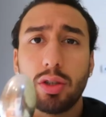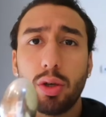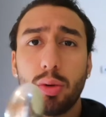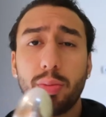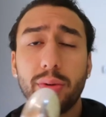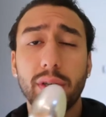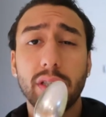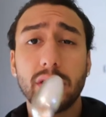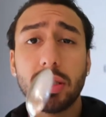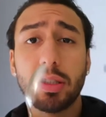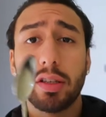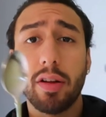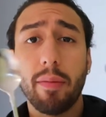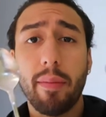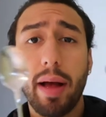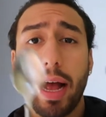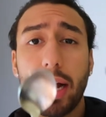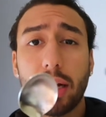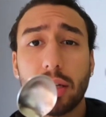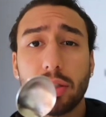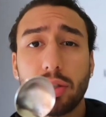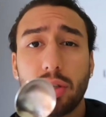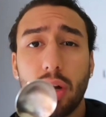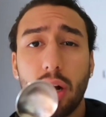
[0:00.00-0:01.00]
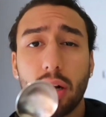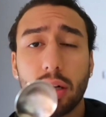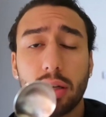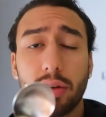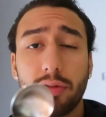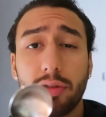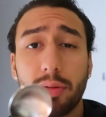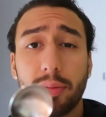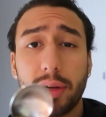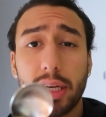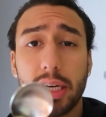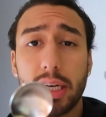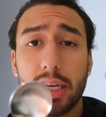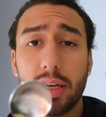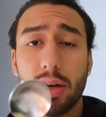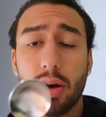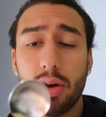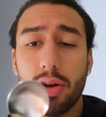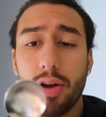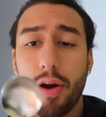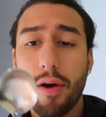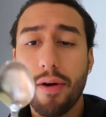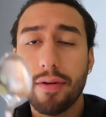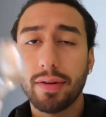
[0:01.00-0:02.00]
two pieces of maca chocolate from Giddy
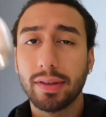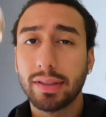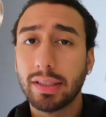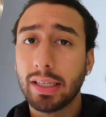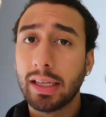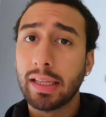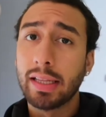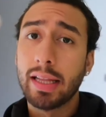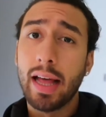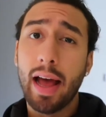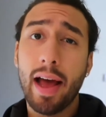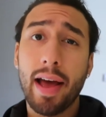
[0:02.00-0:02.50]
Yo-Yo, and